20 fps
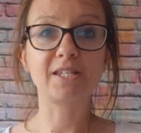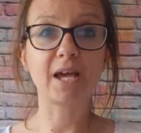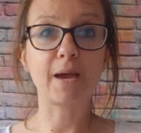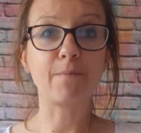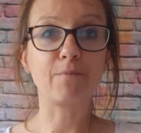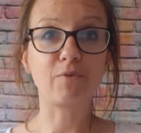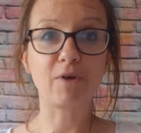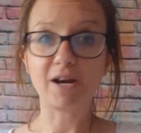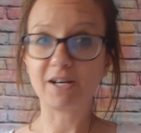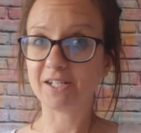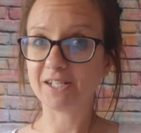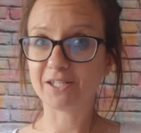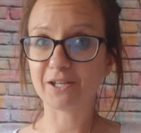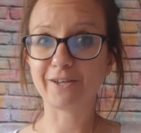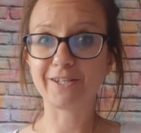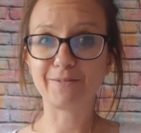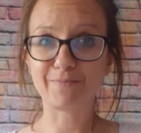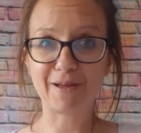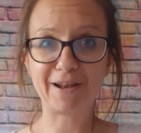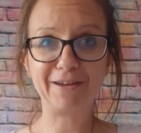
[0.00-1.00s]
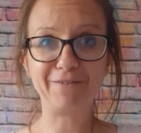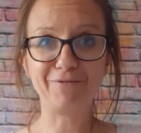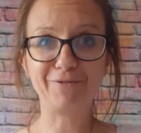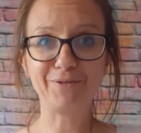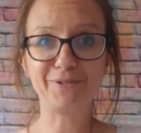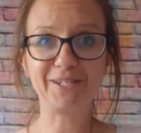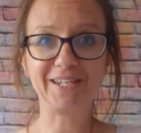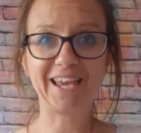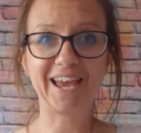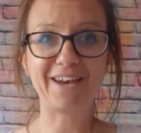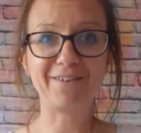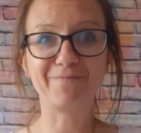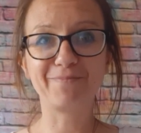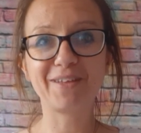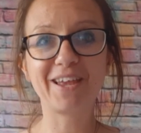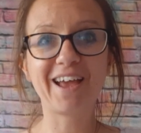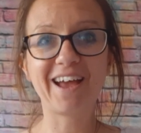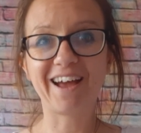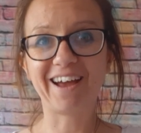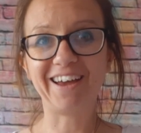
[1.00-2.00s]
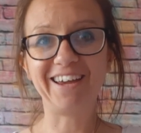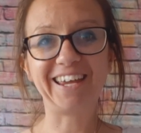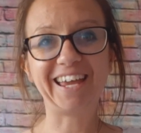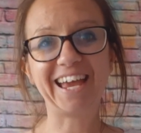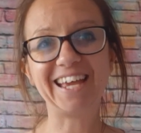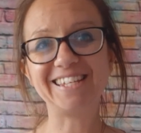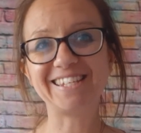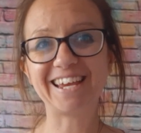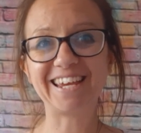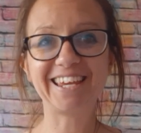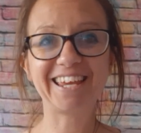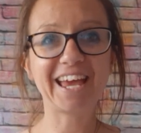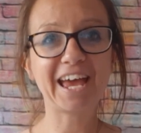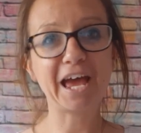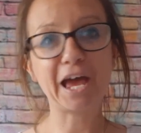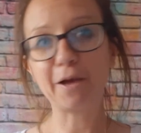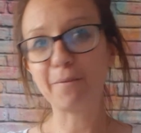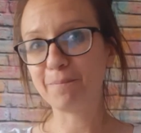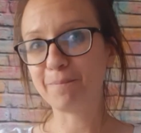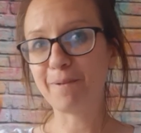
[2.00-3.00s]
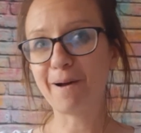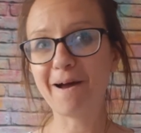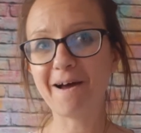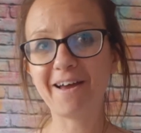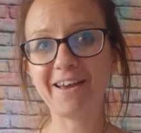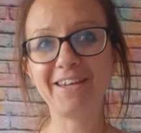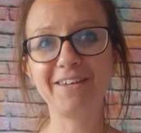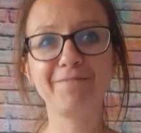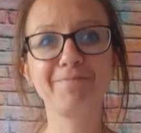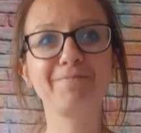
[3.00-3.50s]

and practice our spelling rules again. Okay, take care. Bye.